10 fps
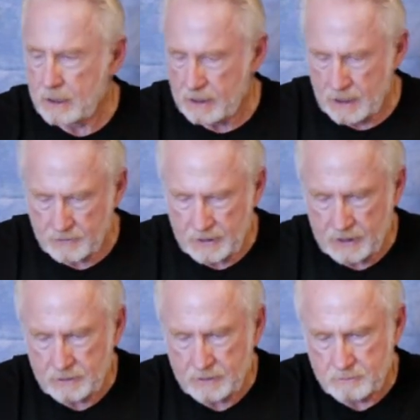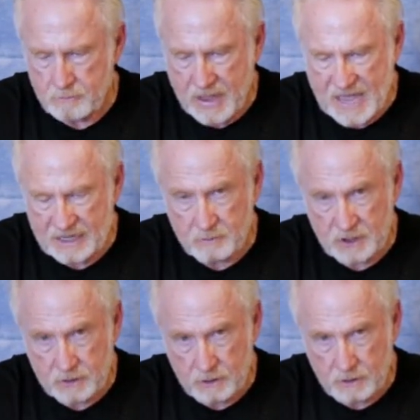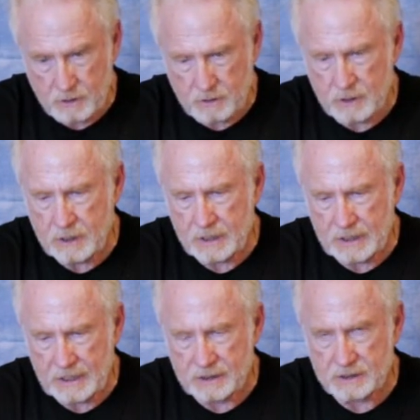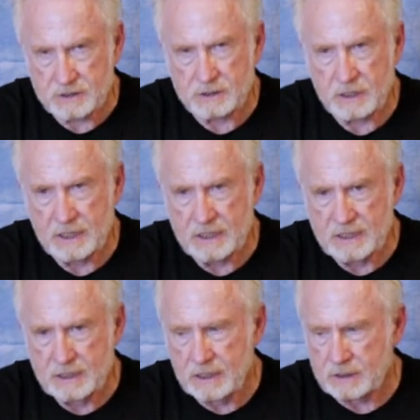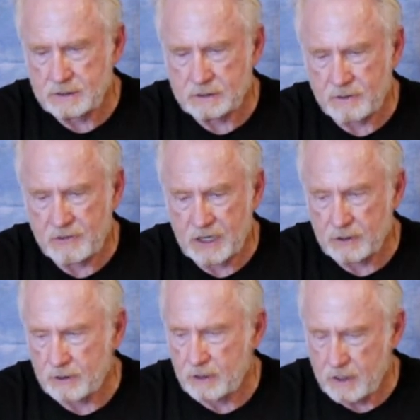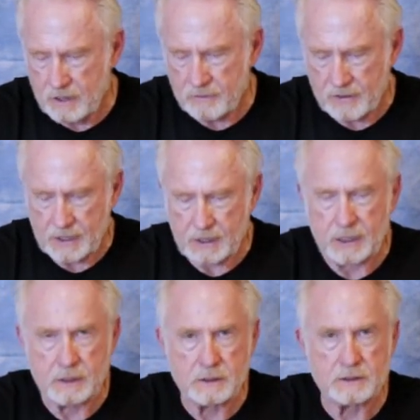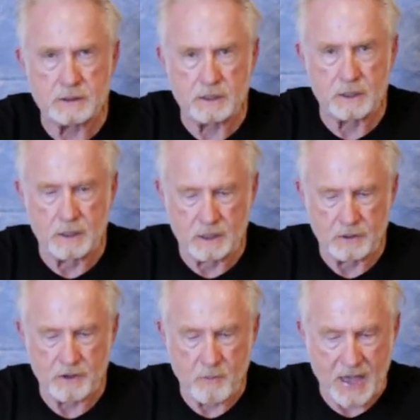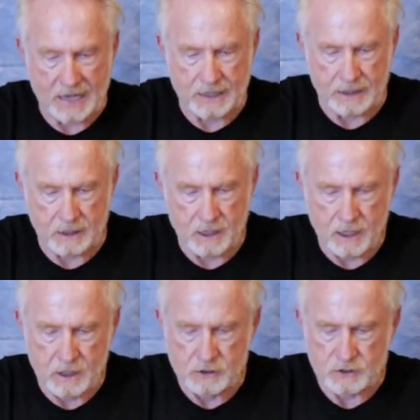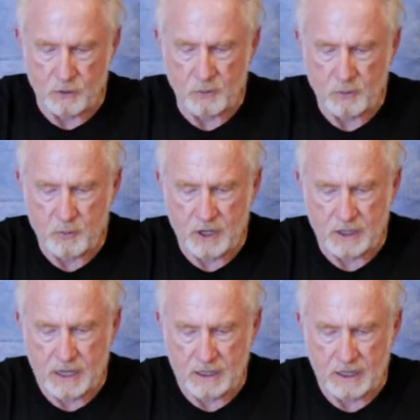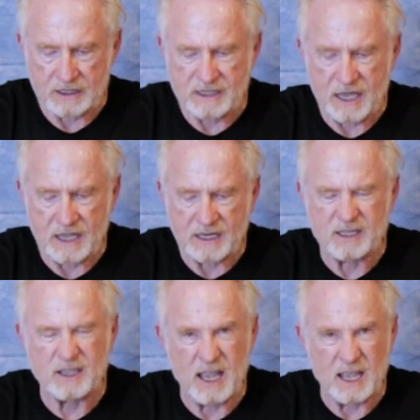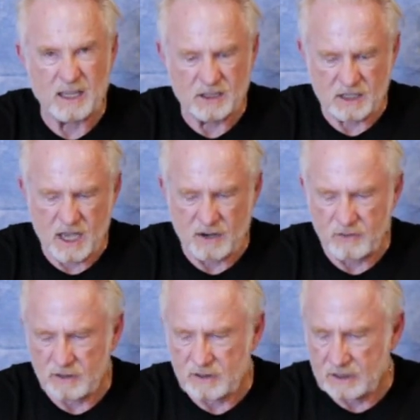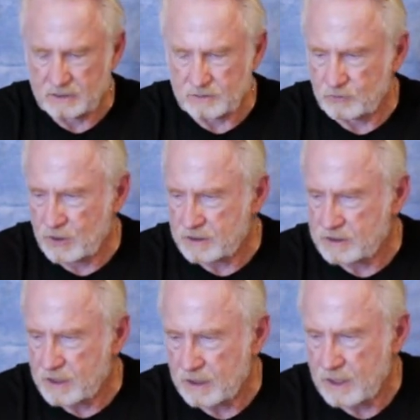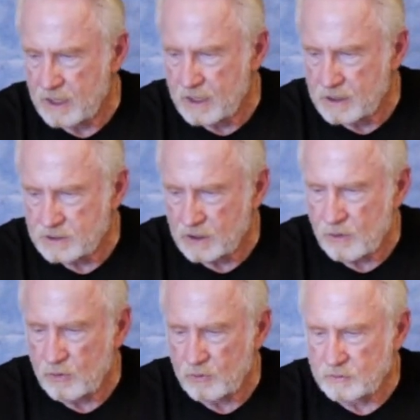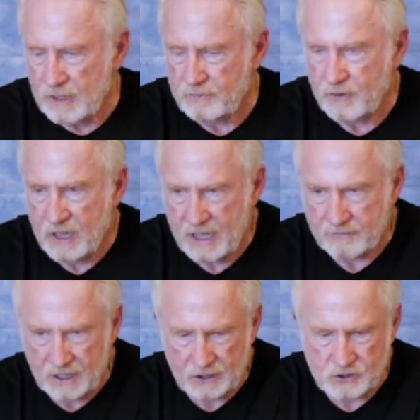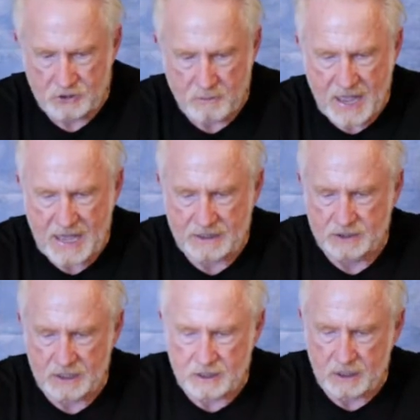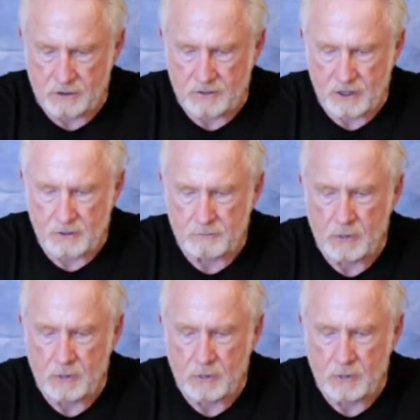Now the mat material is thinner than is the backing. So when we put it down like that, there's kind of a ridge there. So if you have an extra mat, stick it under there.